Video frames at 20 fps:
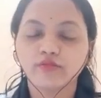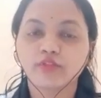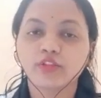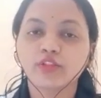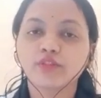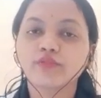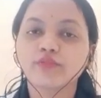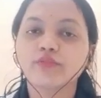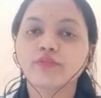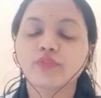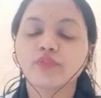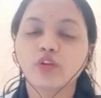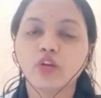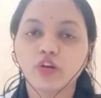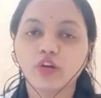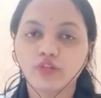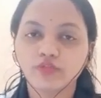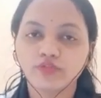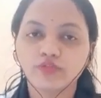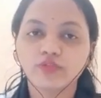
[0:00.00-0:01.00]
with full
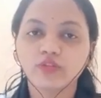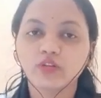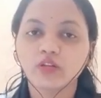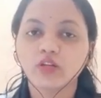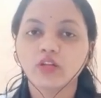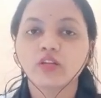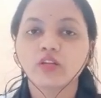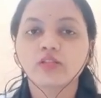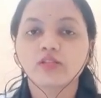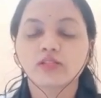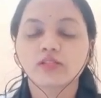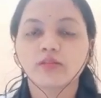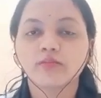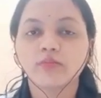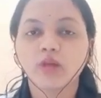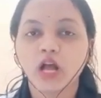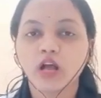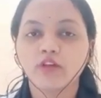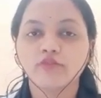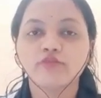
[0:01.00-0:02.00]
of
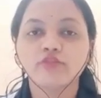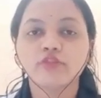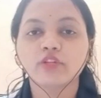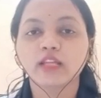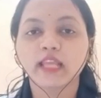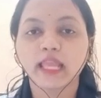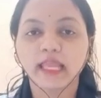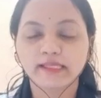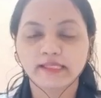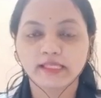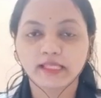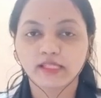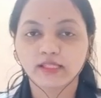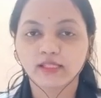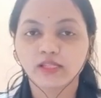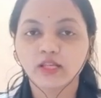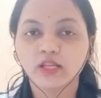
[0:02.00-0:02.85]
some harmful gases.